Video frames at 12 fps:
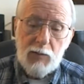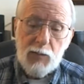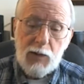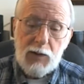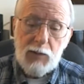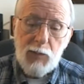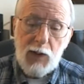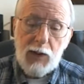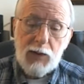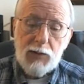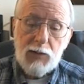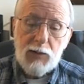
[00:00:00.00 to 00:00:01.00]
but he
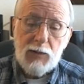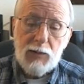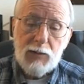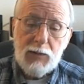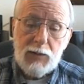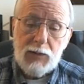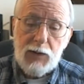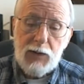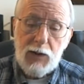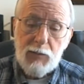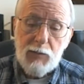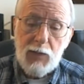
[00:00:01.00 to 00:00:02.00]
beckoned to
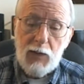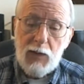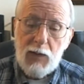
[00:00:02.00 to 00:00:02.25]
him